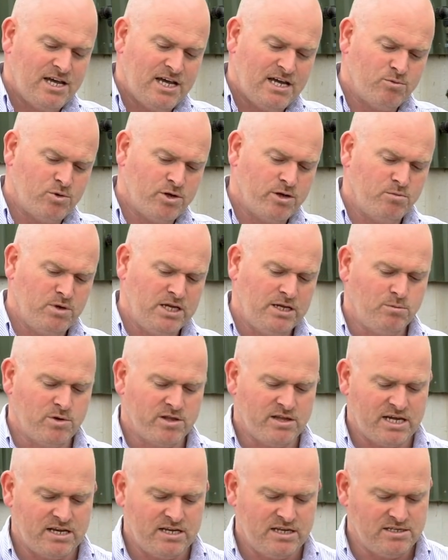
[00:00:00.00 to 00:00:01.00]
And what I mean by
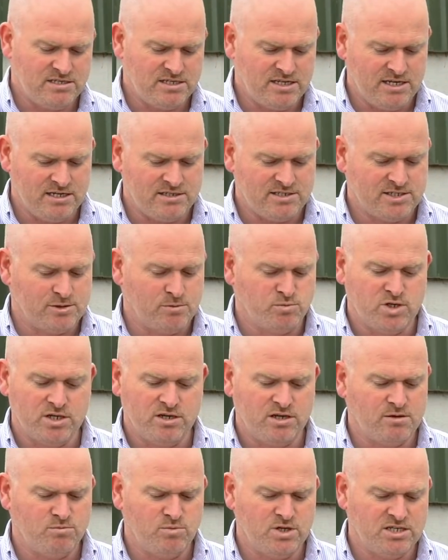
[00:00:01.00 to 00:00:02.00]
that is, it's something
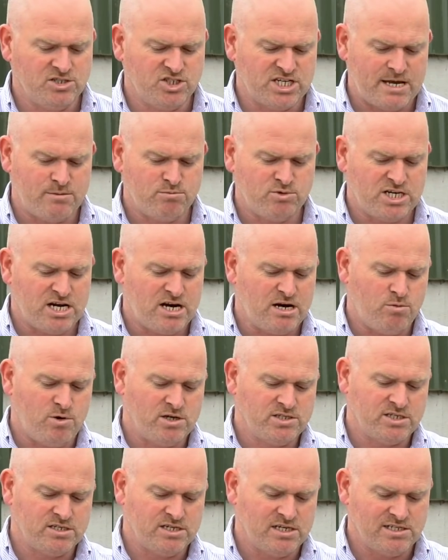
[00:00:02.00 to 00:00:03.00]
that can be a jam jar
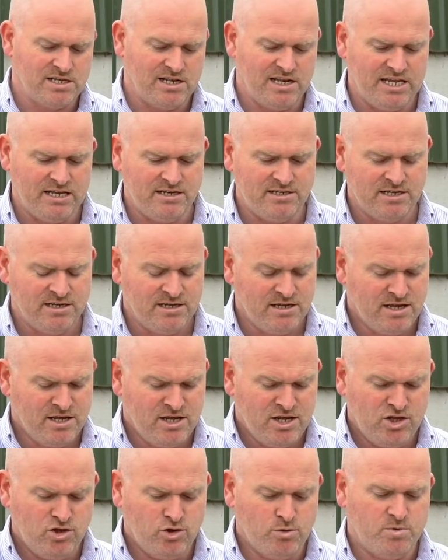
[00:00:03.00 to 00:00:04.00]
once it has a lid.
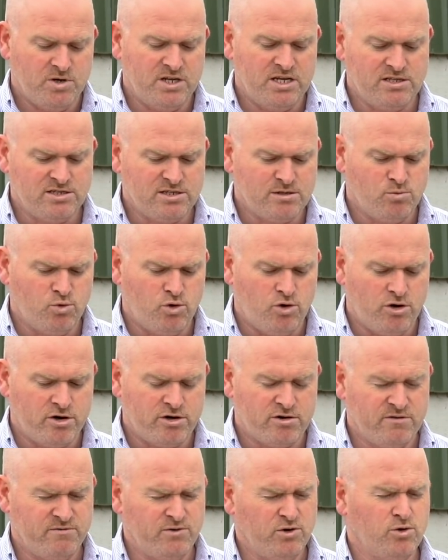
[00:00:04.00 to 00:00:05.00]
You put in some
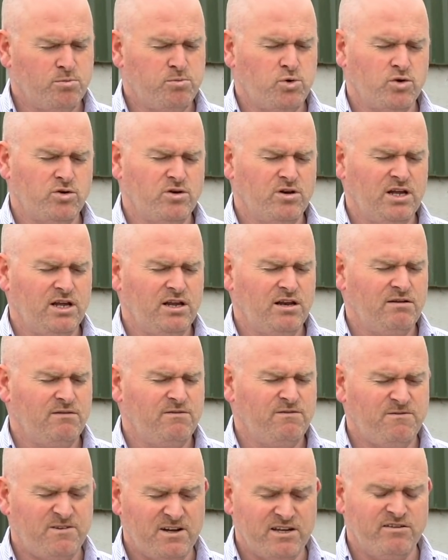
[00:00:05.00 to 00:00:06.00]
water. If you're putting in
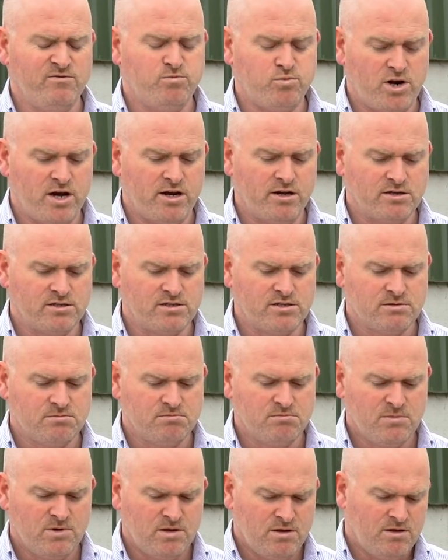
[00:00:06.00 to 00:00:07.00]
5 products,
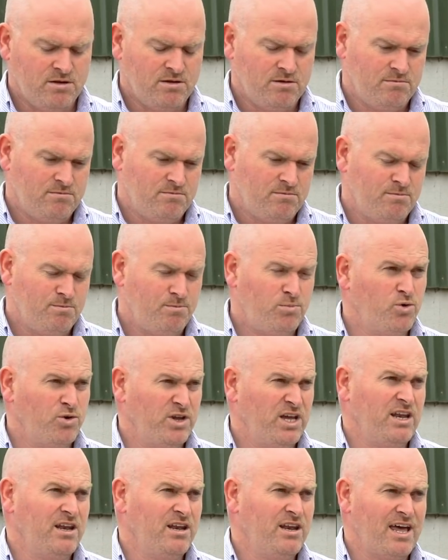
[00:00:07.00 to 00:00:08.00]
put
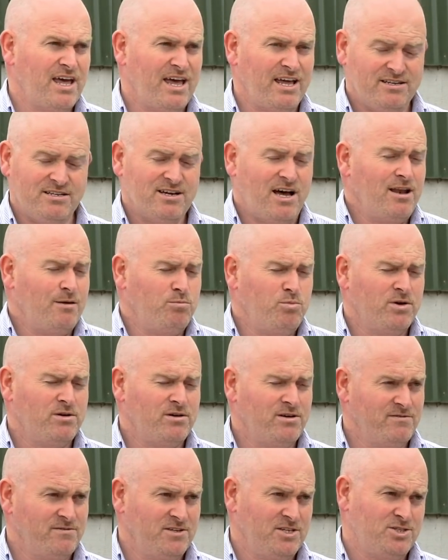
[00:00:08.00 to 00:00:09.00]
in a
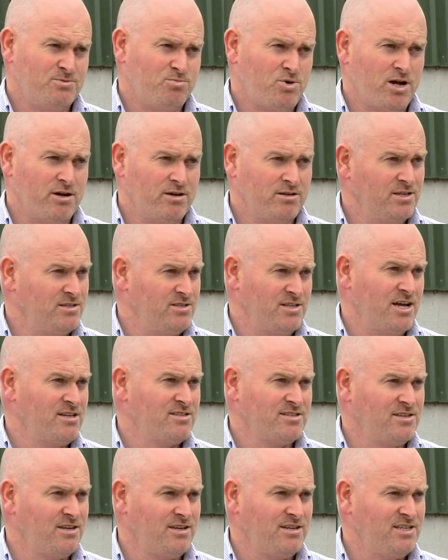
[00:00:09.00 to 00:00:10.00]
dollop of each product. It's
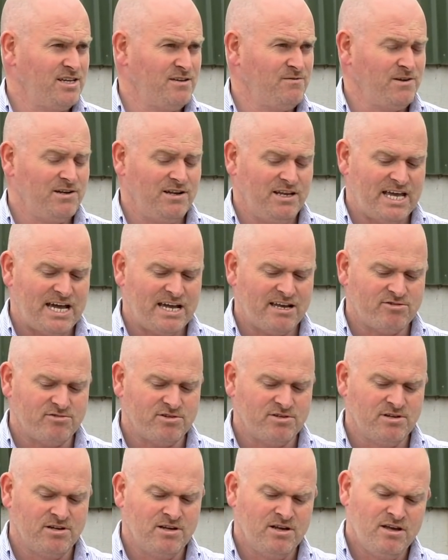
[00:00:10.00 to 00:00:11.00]
not scientifically
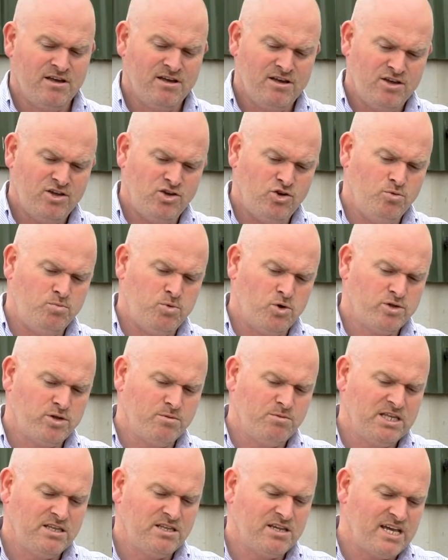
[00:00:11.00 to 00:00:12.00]
accurate. You put
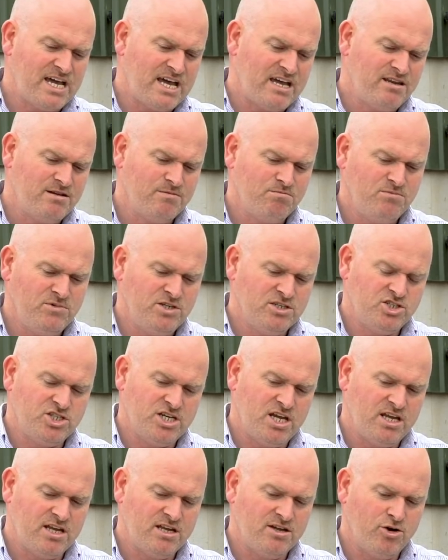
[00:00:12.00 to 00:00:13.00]
them into that, you
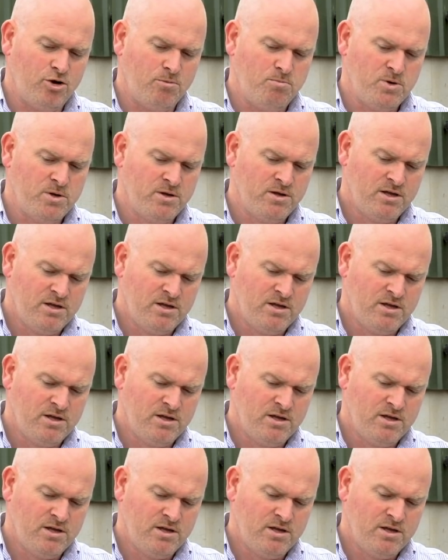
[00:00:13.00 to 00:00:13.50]
shake it up.